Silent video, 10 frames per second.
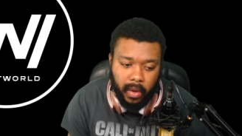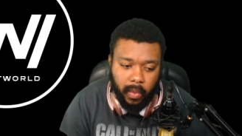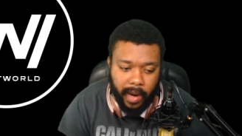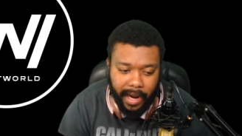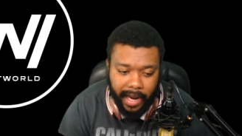
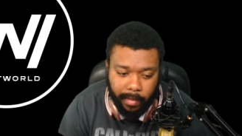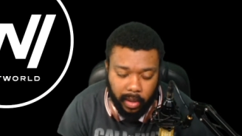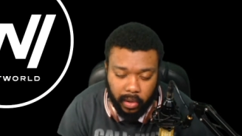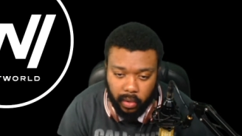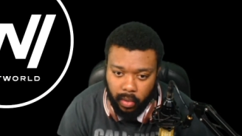We're
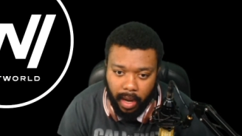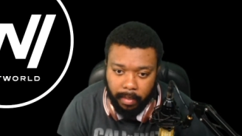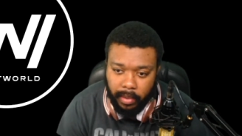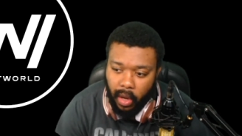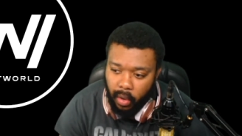able to
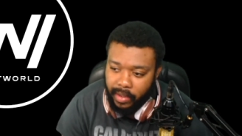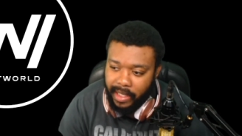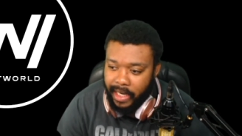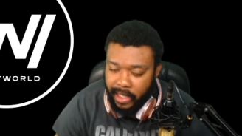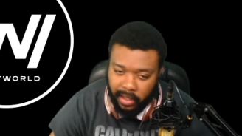upload
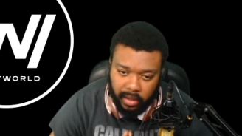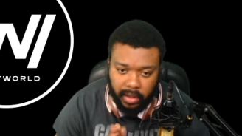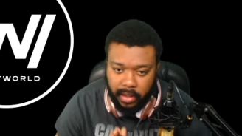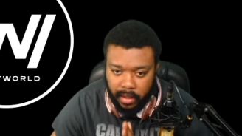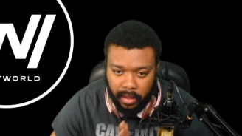
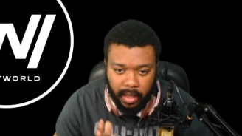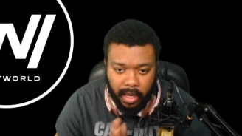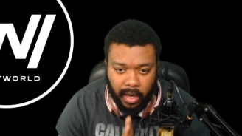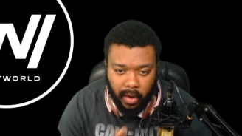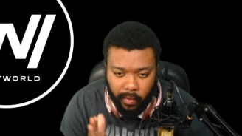these
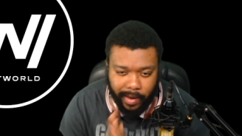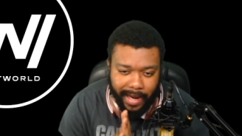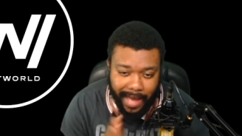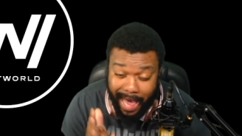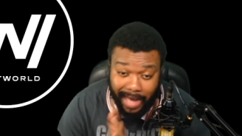
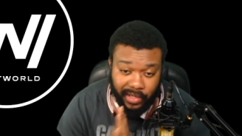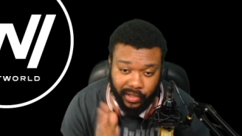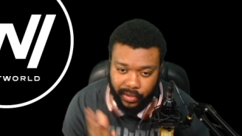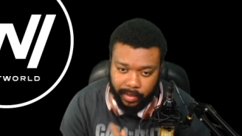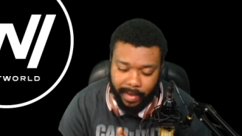
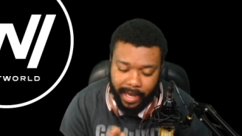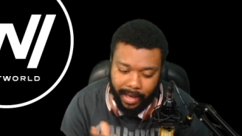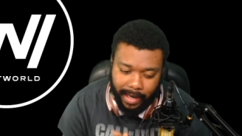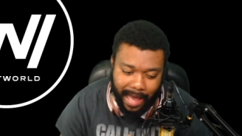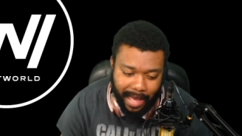reactions,
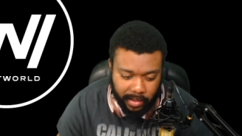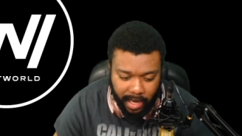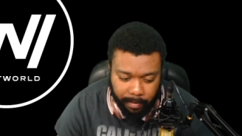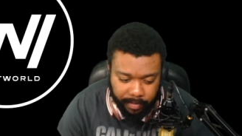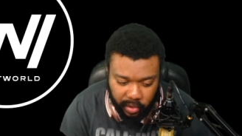man. Last
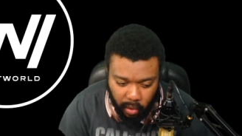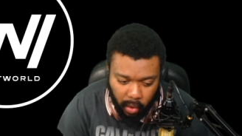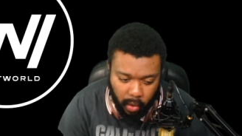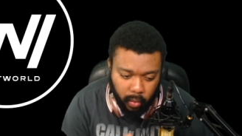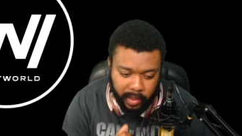
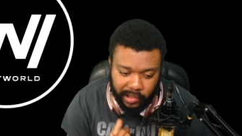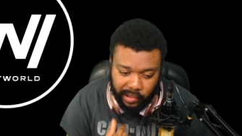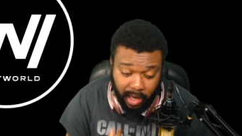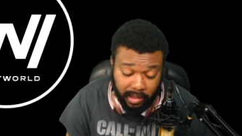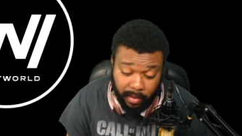episode we
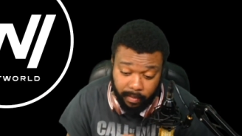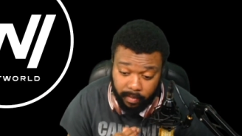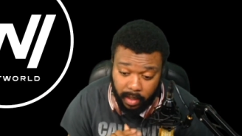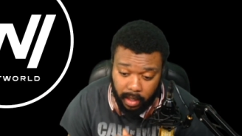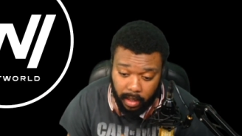saw some
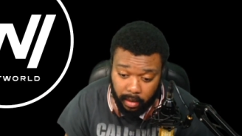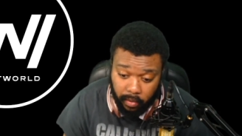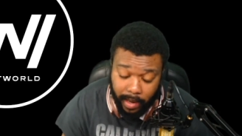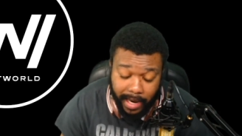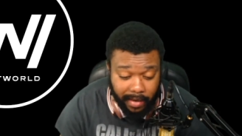
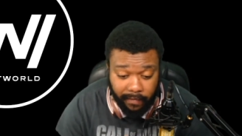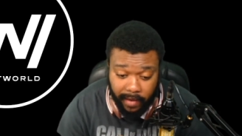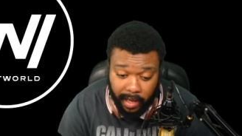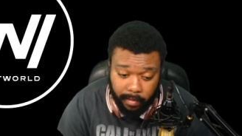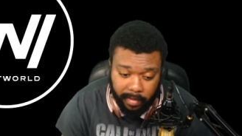great
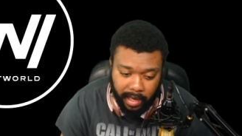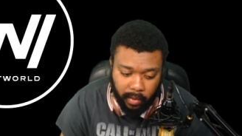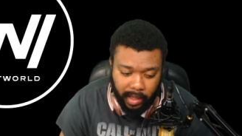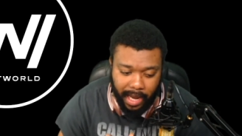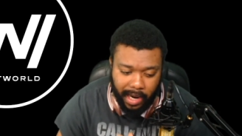development.
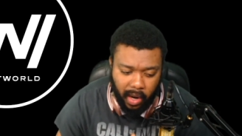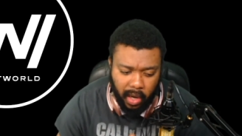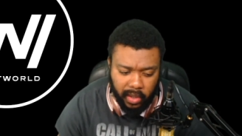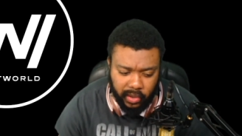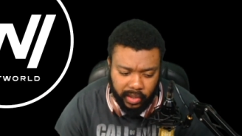We kind of
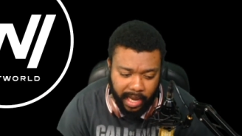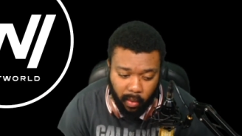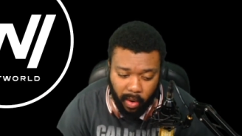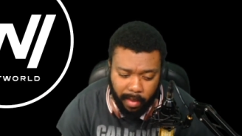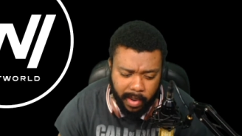understand
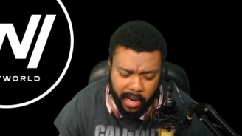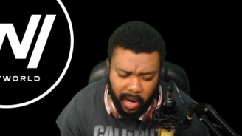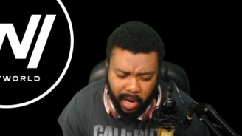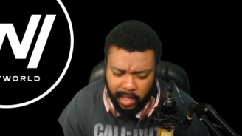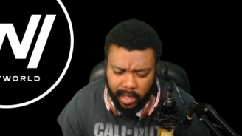what
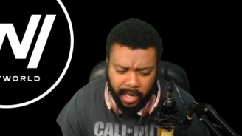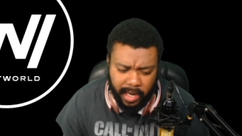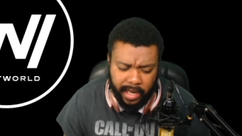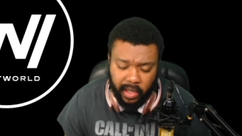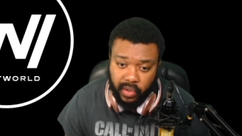Bernard
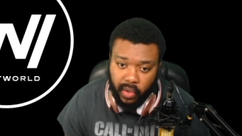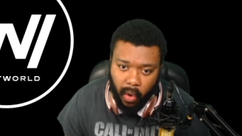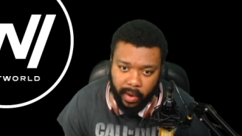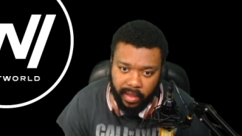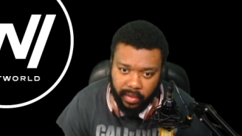is
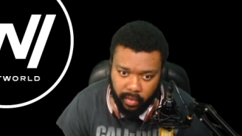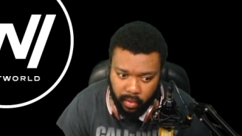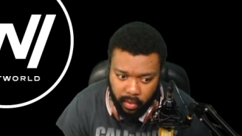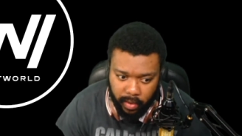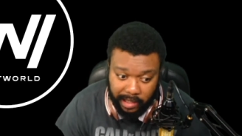going
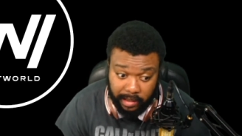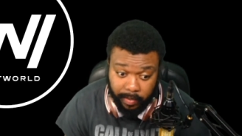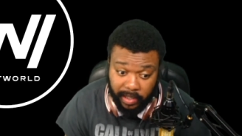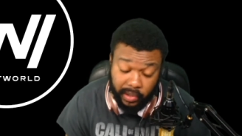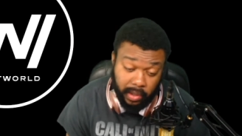through,
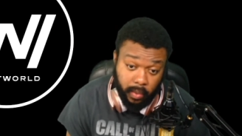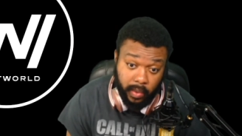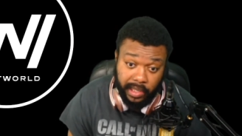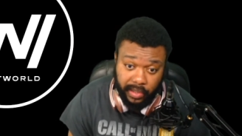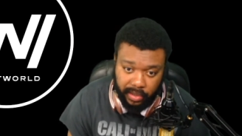especially with
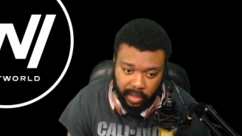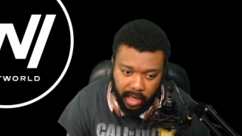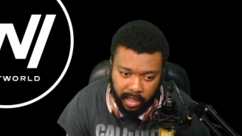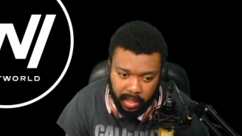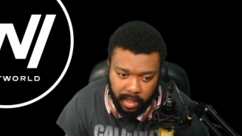his son.